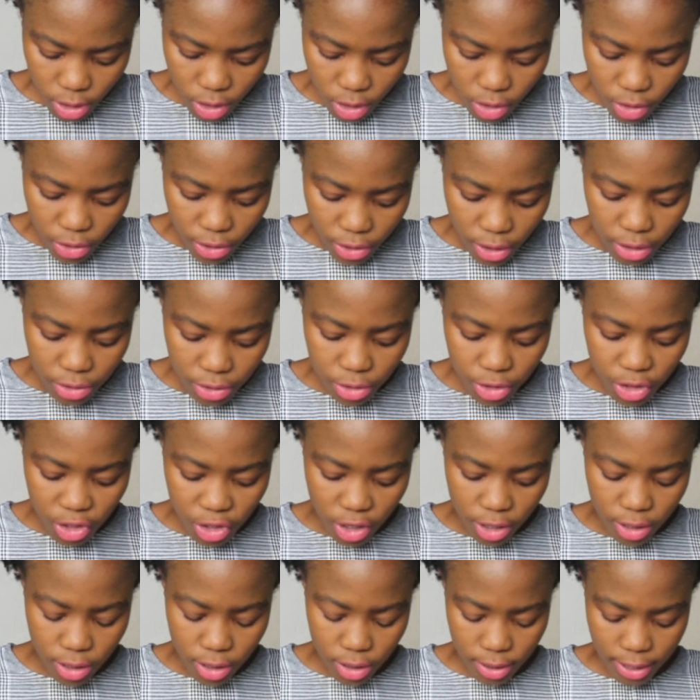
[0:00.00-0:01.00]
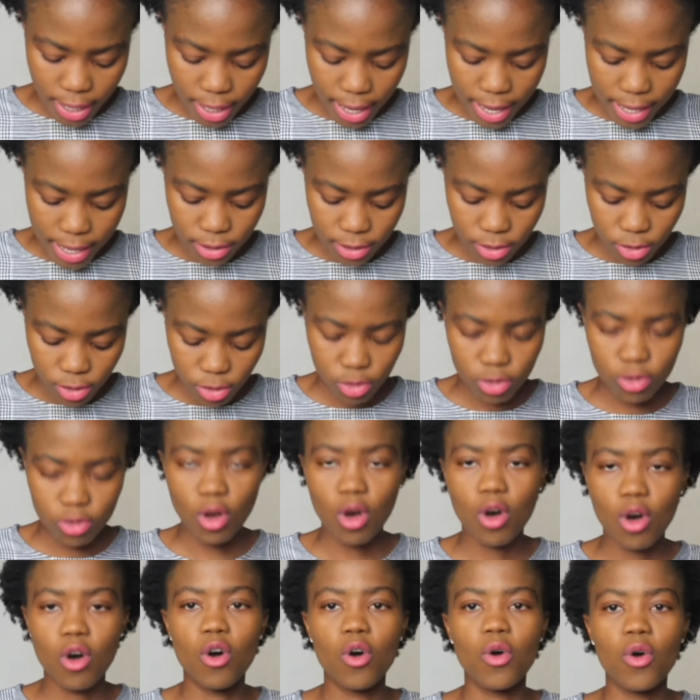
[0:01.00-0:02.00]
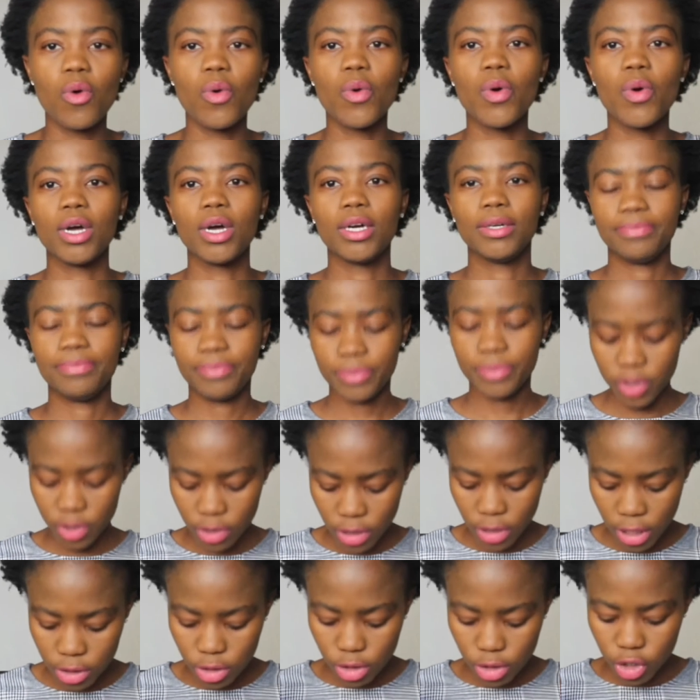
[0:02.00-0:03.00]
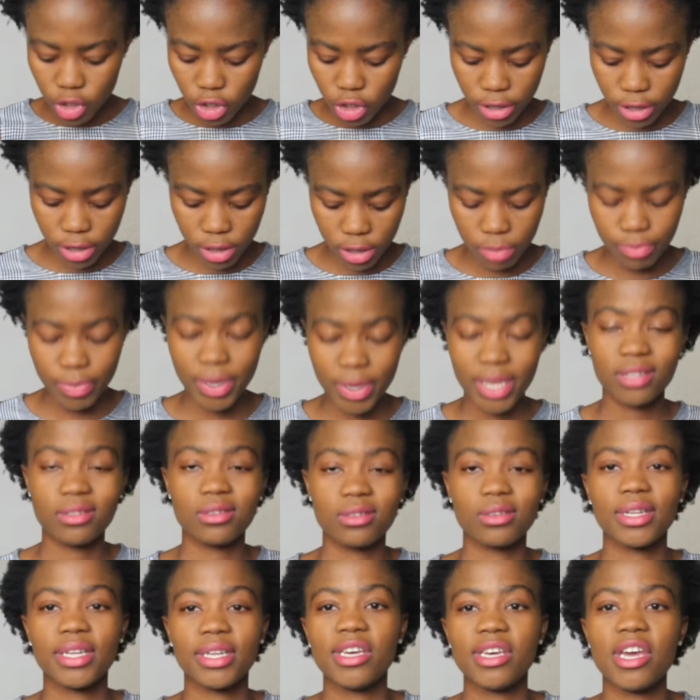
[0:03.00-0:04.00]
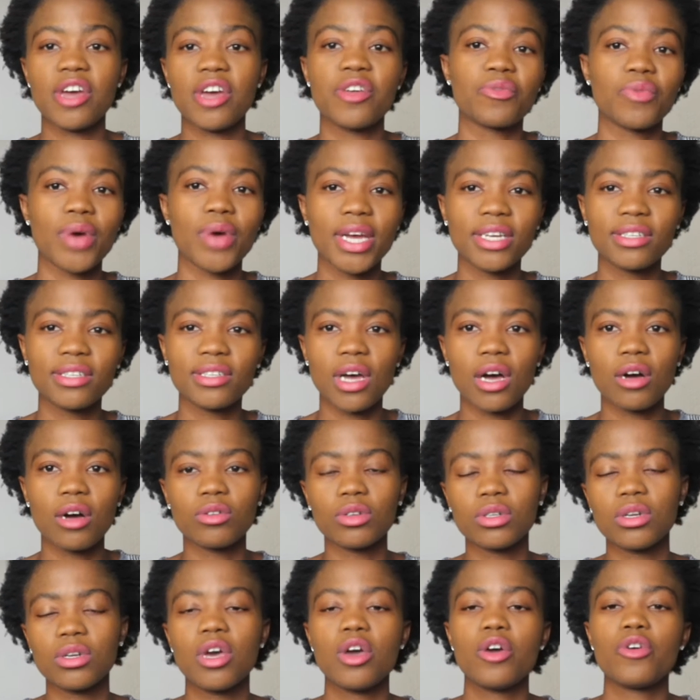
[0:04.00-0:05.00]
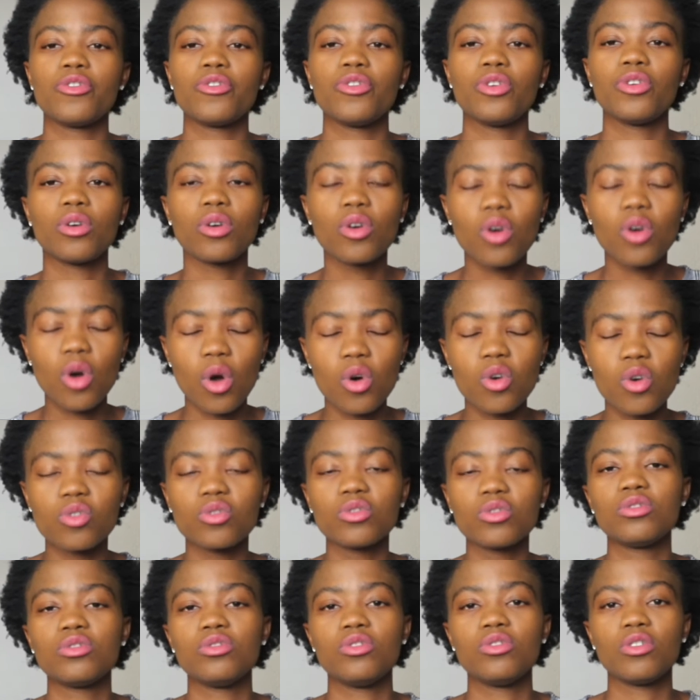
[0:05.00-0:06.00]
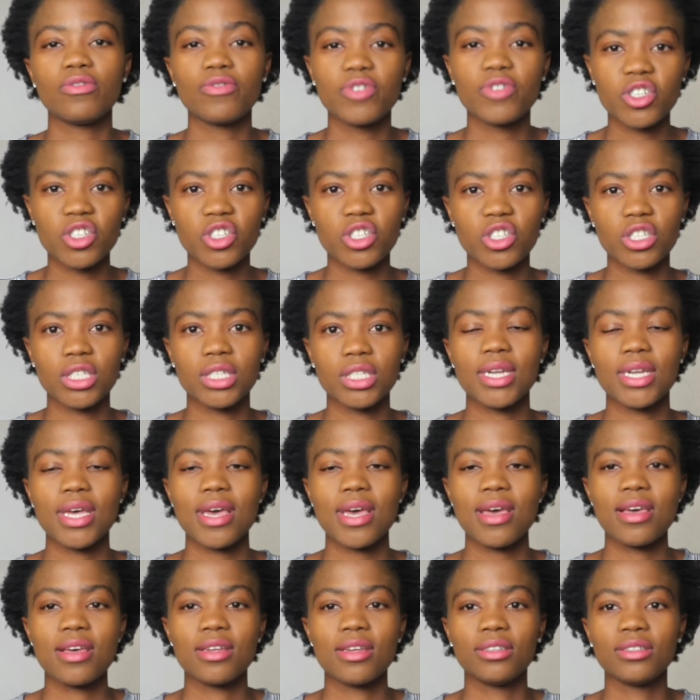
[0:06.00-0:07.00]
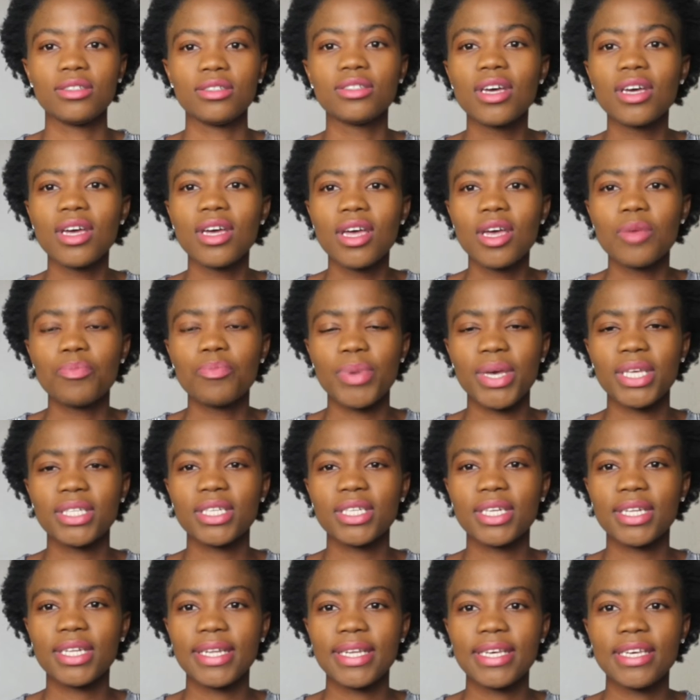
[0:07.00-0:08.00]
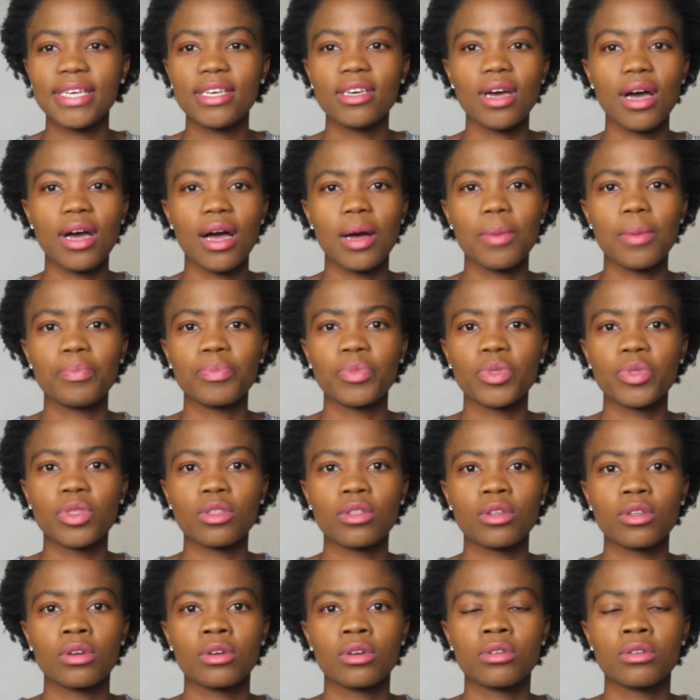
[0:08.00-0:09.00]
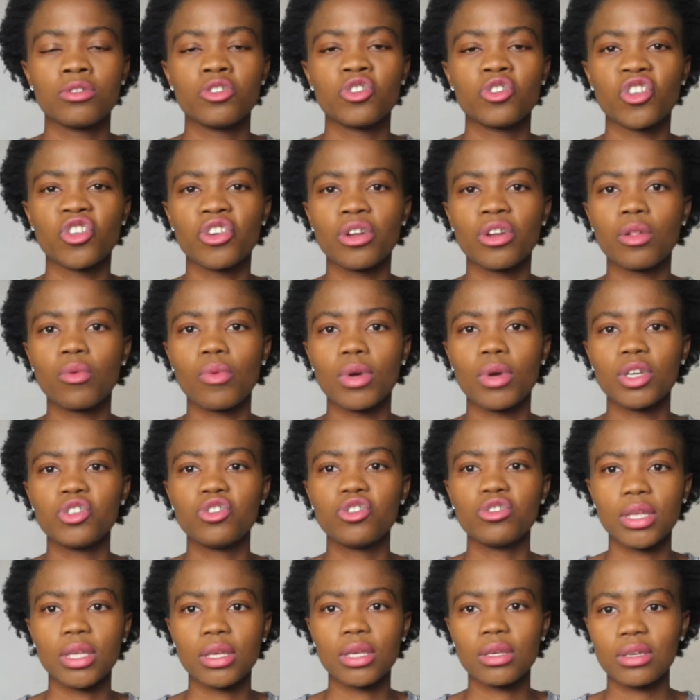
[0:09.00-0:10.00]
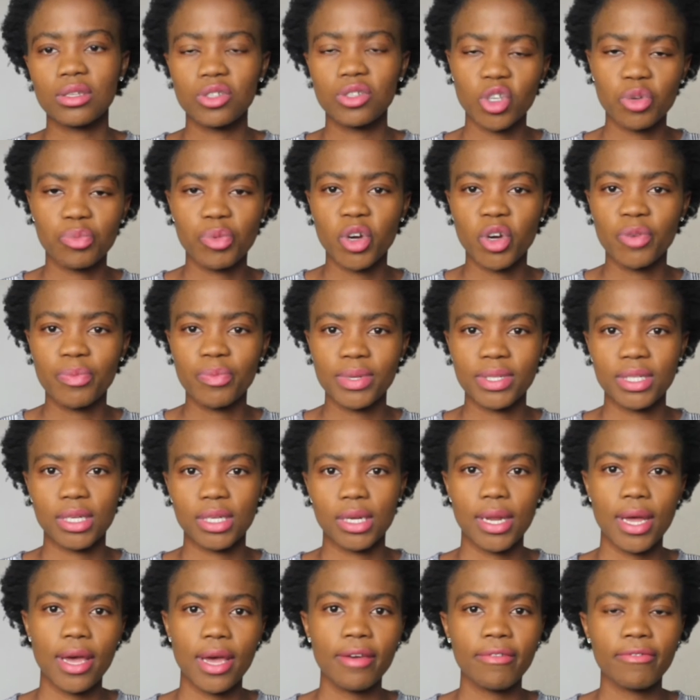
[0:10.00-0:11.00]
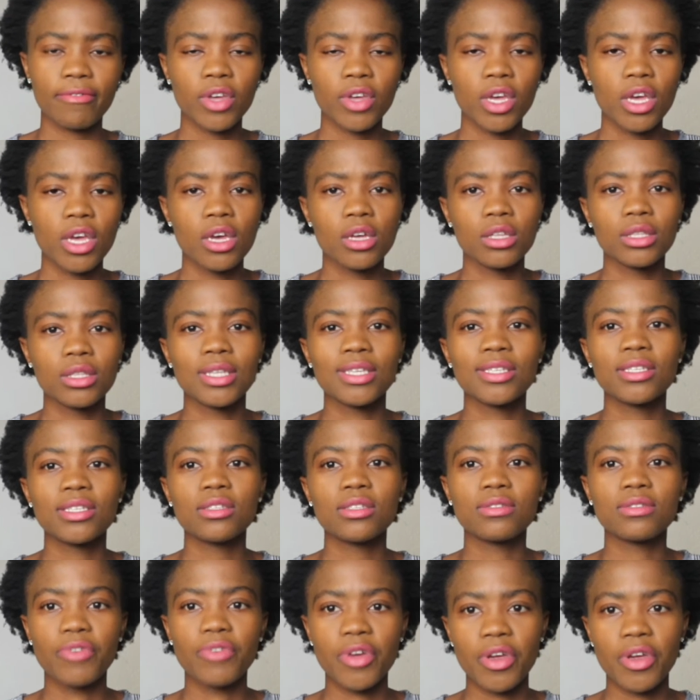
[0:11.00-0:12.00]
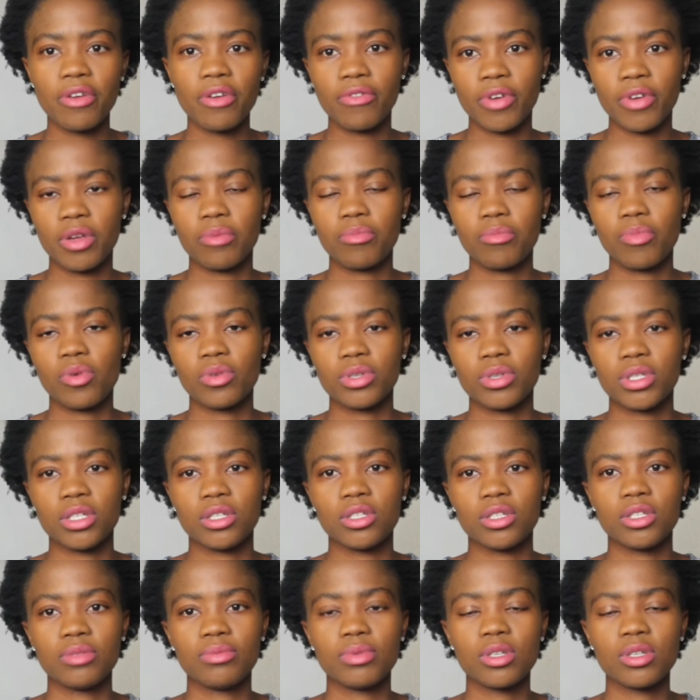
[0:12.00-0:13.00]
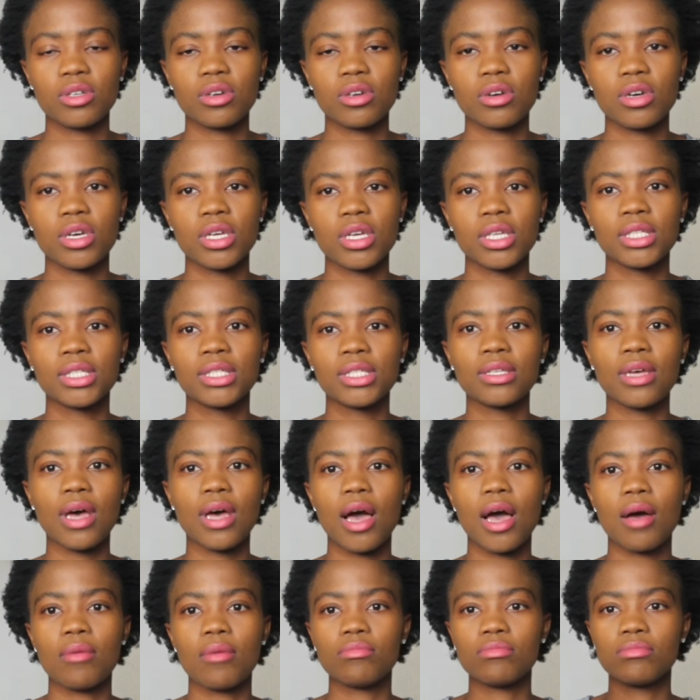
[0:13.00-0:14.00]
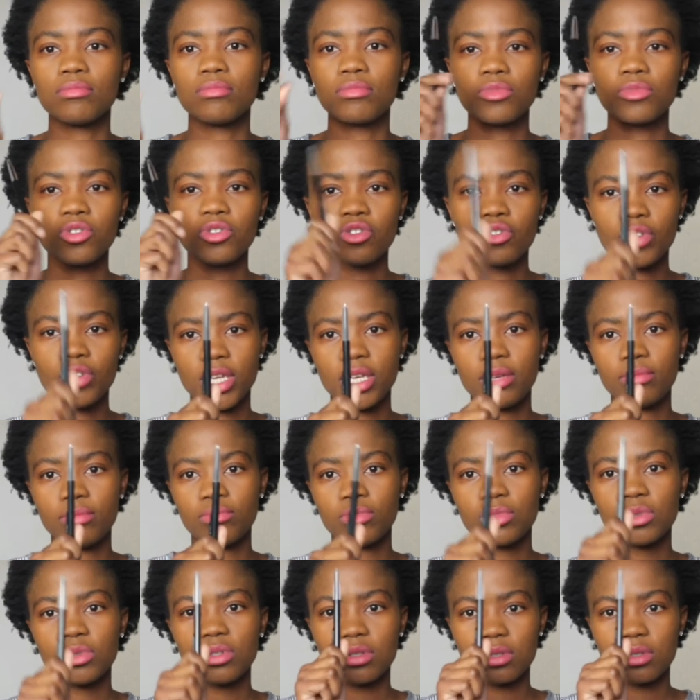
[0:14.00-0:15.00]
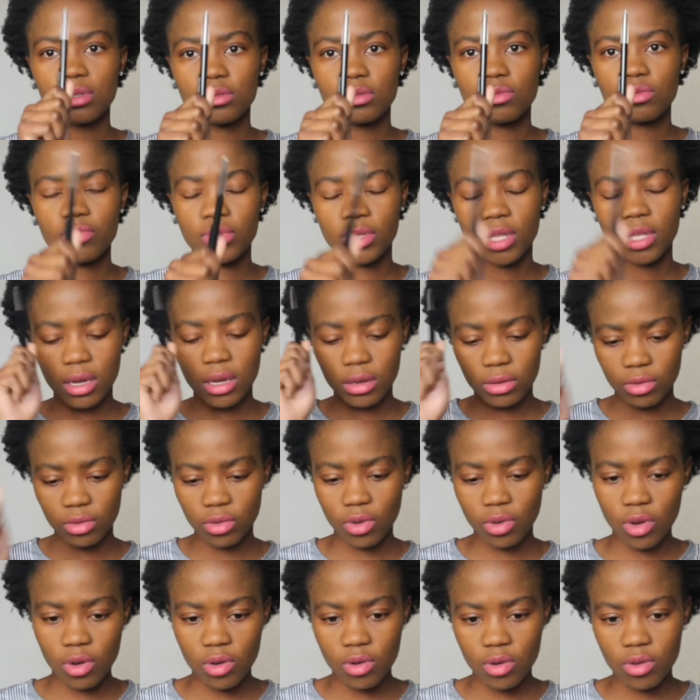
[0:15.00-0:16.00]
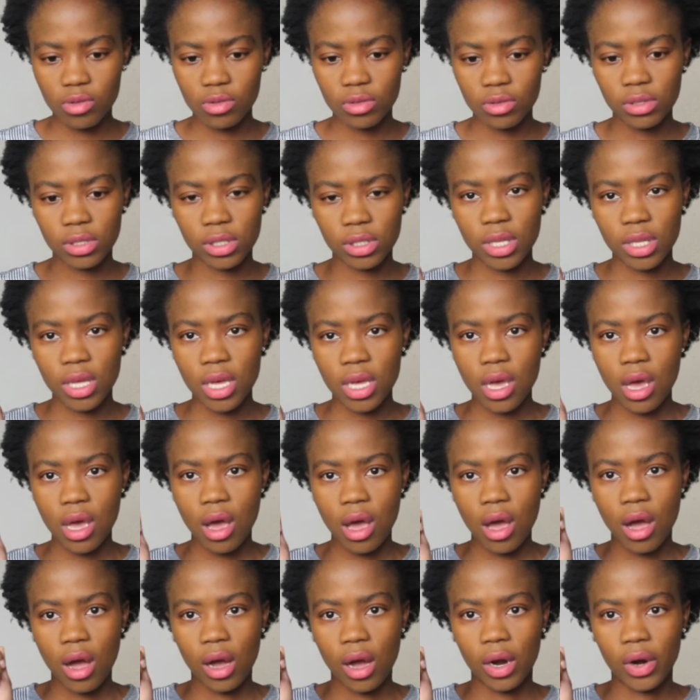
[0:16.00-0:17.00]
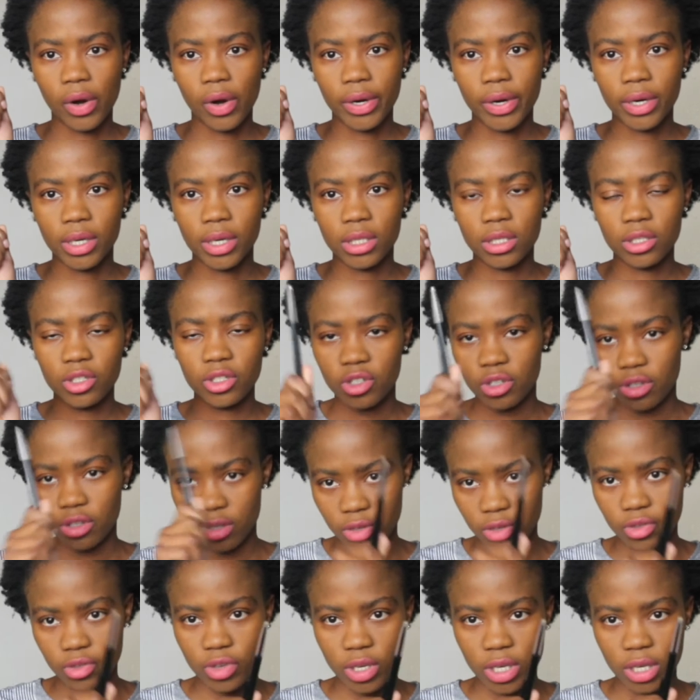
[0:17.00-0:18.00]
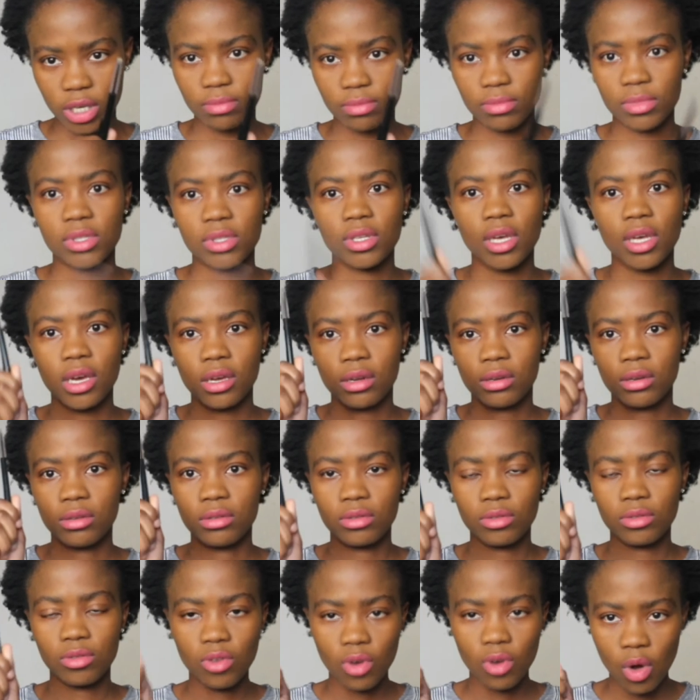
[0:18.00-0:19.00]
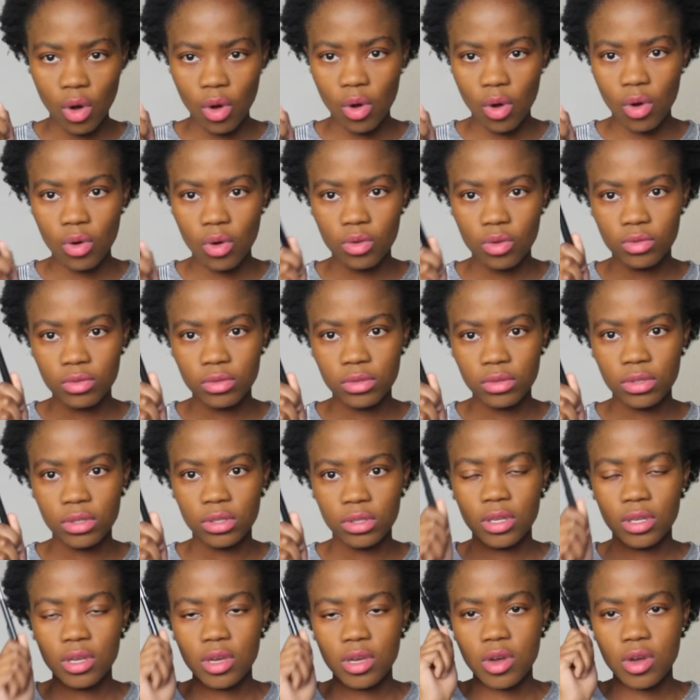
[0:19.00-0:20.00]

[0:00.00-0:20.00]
you need to journal, guys. So you need to journal basically and write down your goals, your vision, and basically um, journal what you think is your purpose in life this is very very important because um, dreams without goals are just dreams and goals